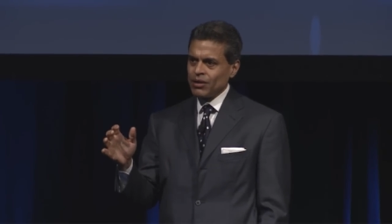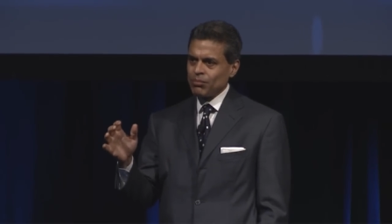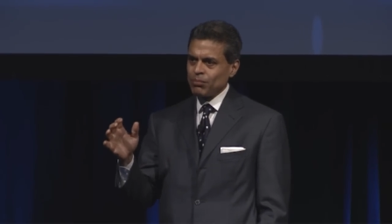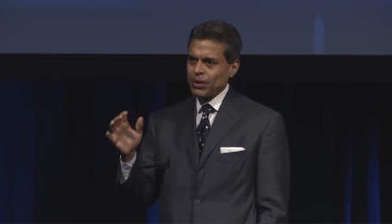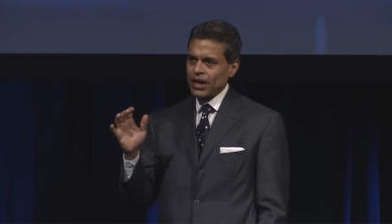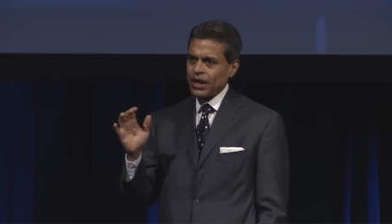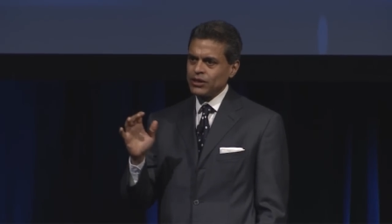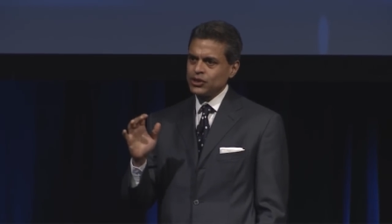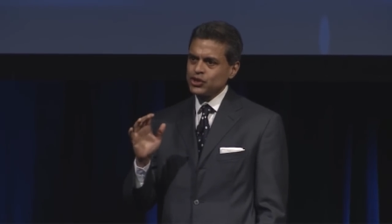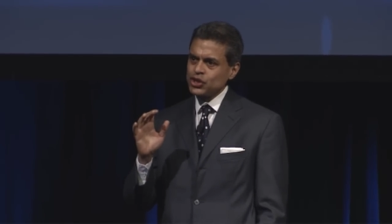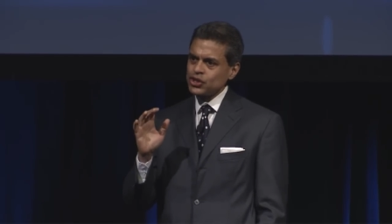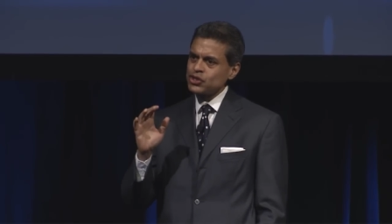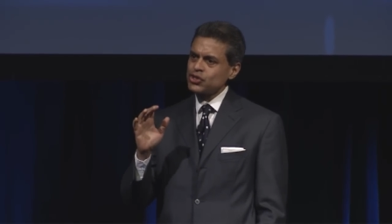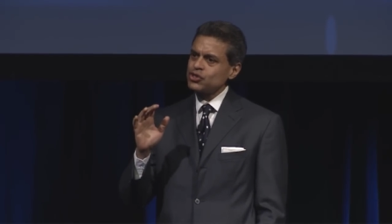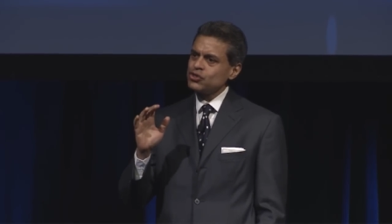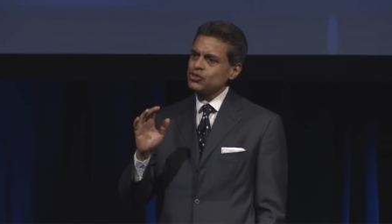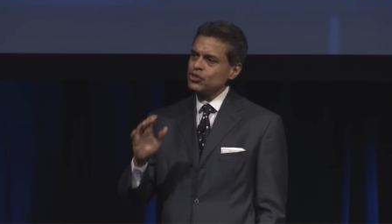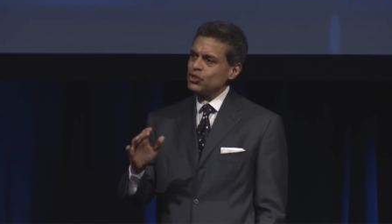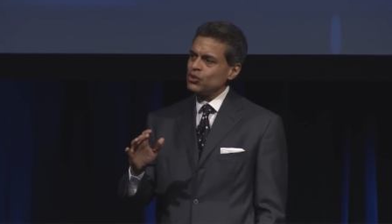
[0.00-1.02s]
but I
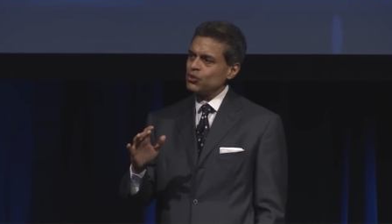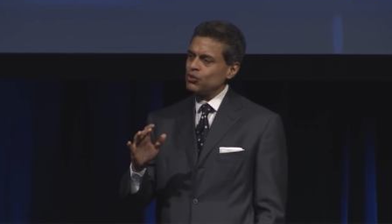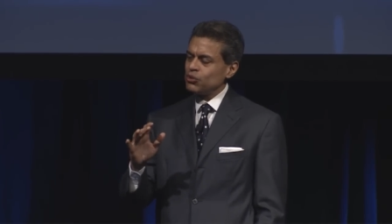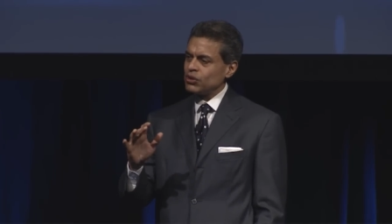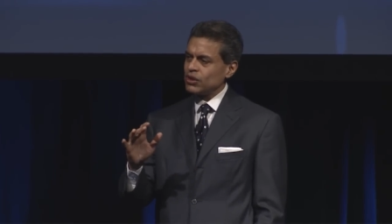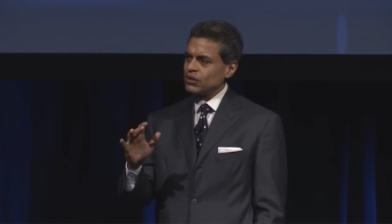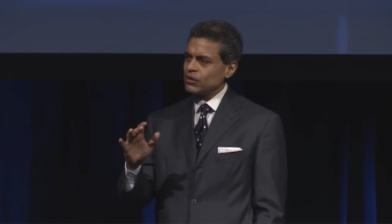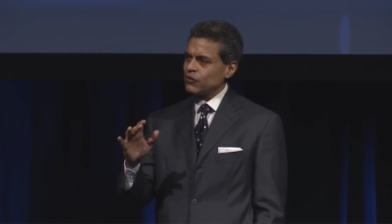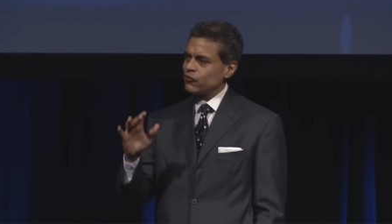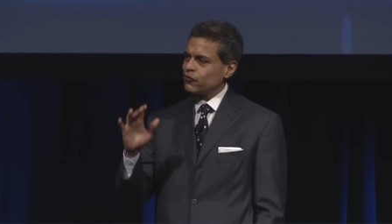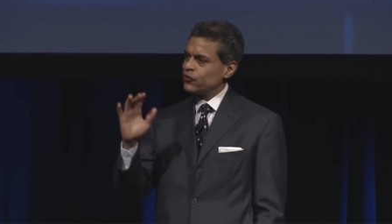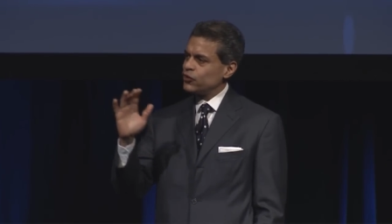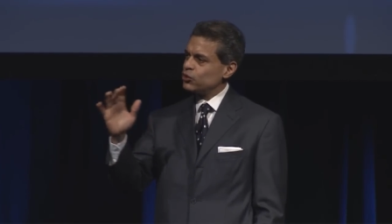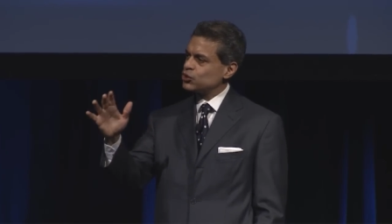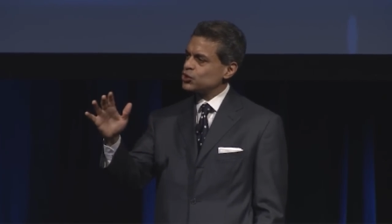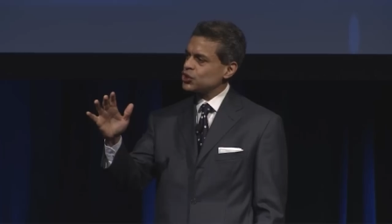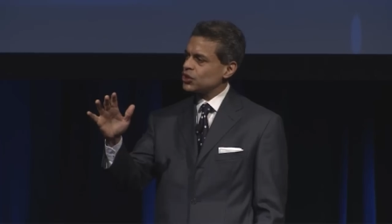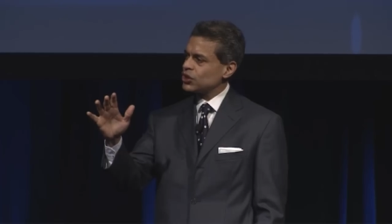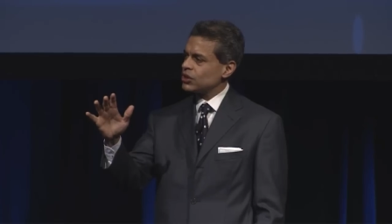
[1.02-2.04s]
just knew that the
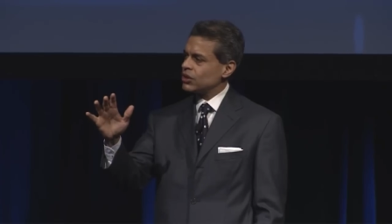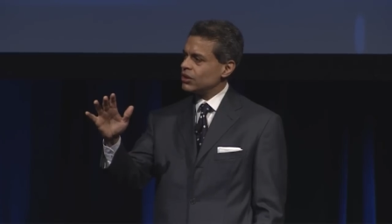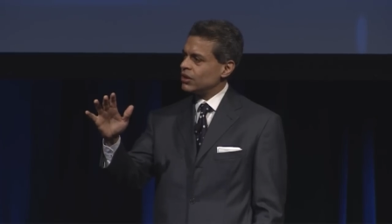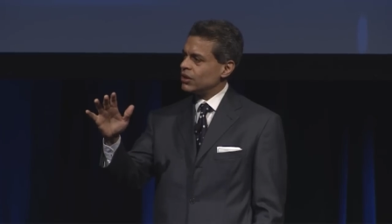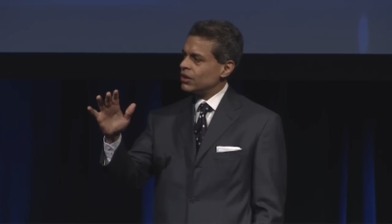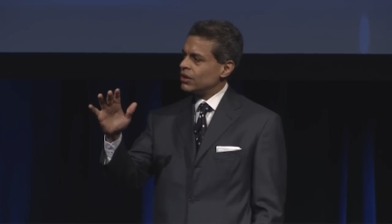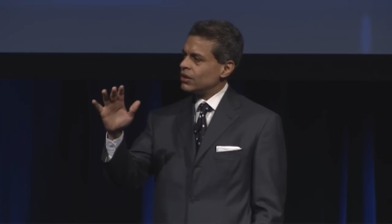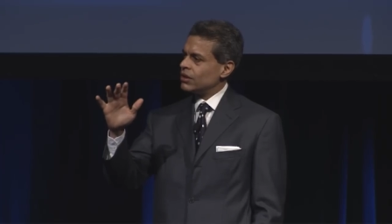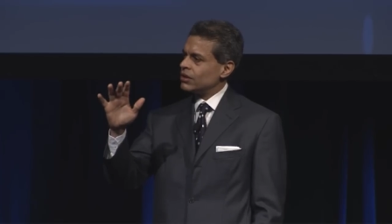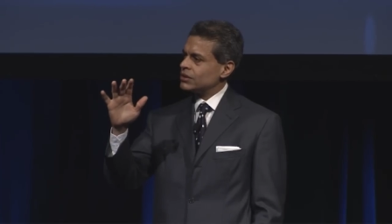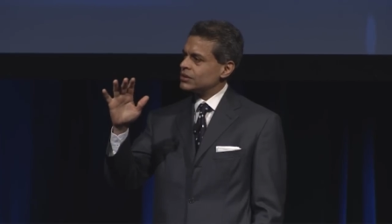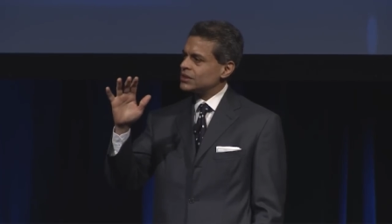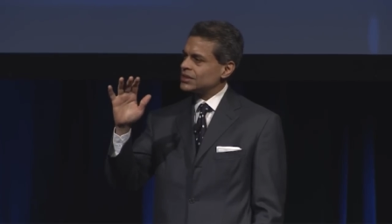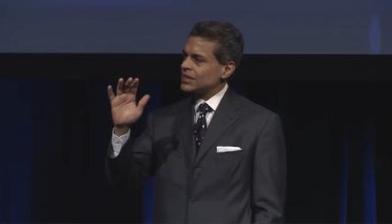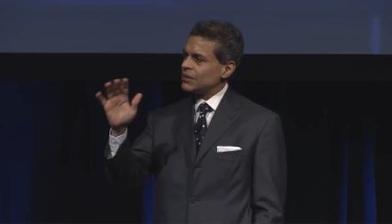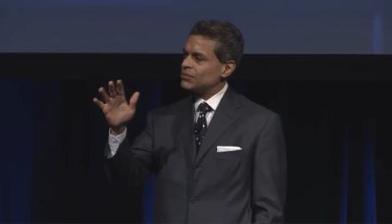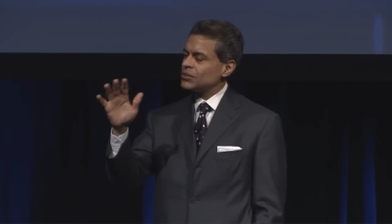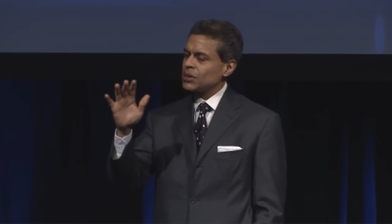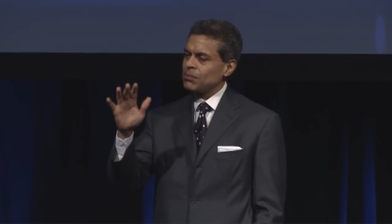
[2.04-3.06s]
future
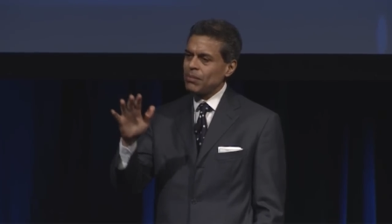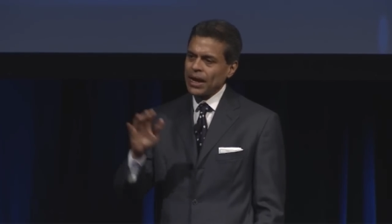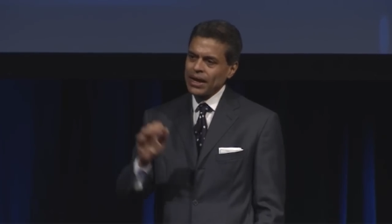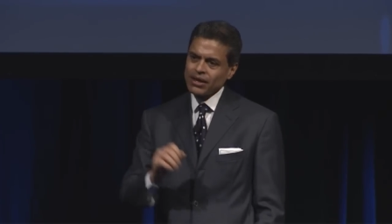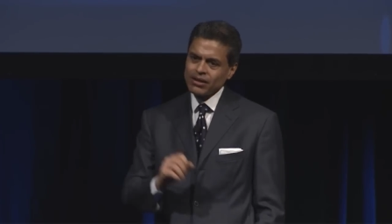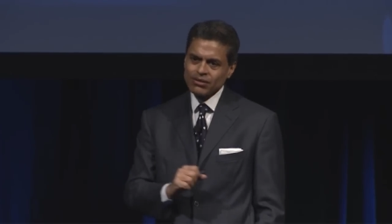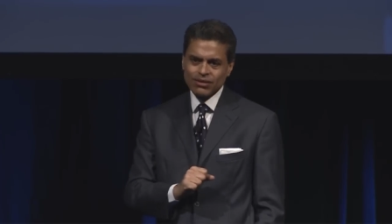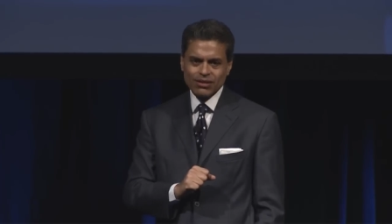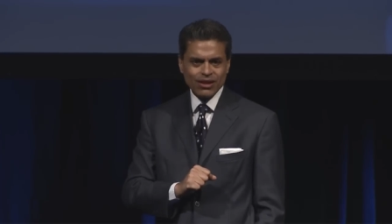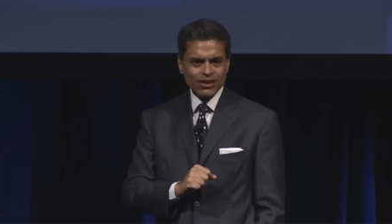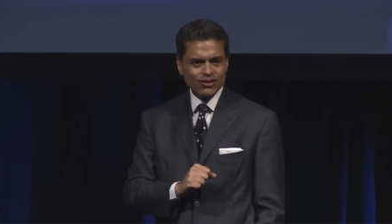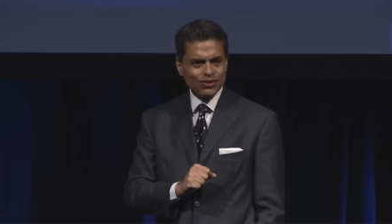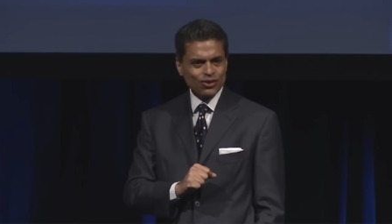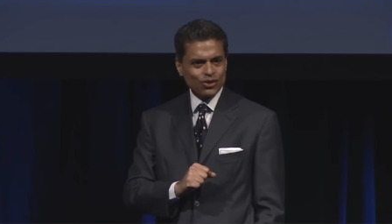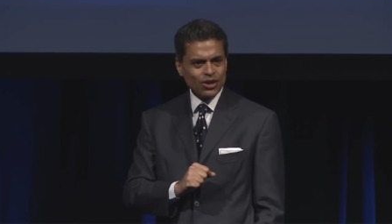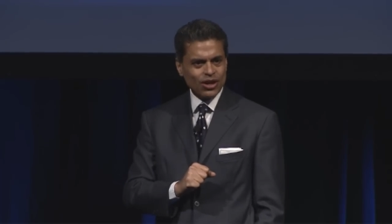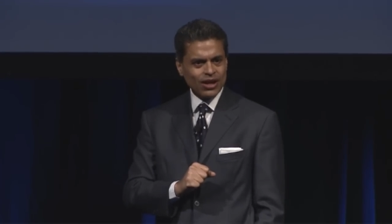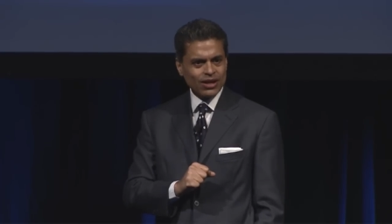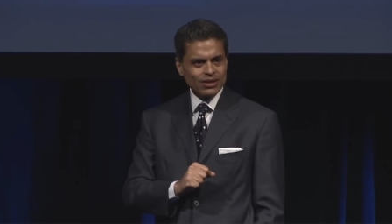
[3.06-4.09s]
seemed to beckon in the
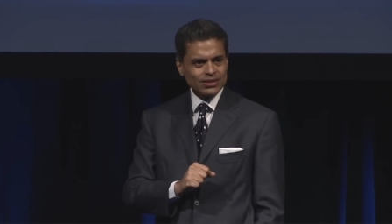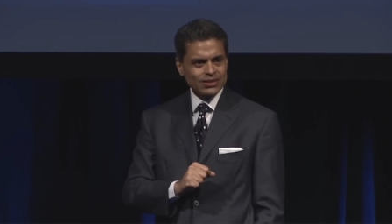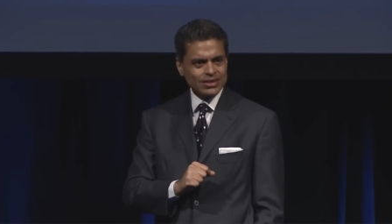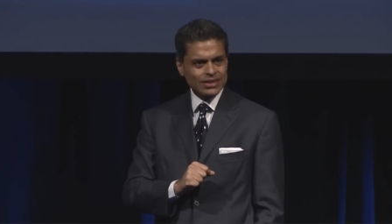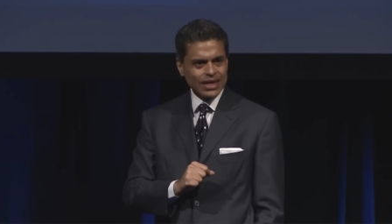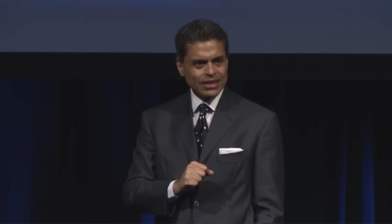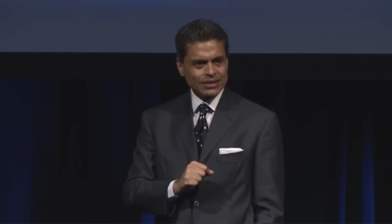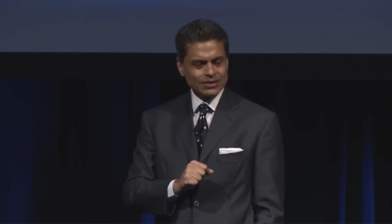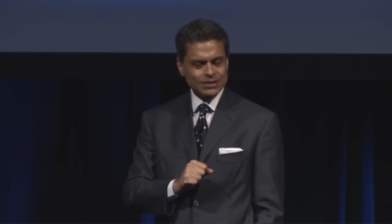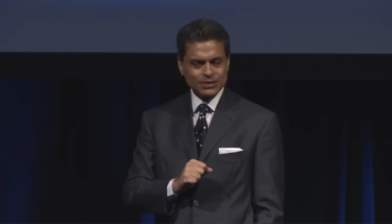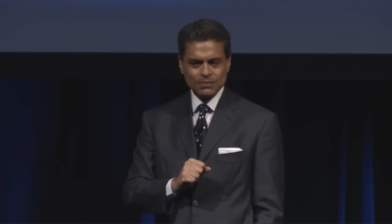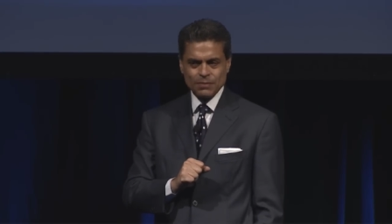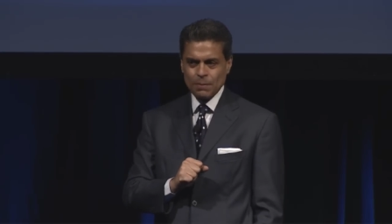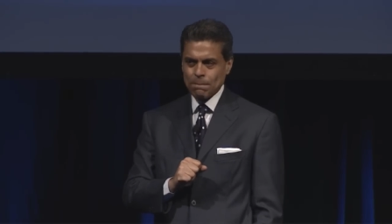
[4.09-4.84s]
United States.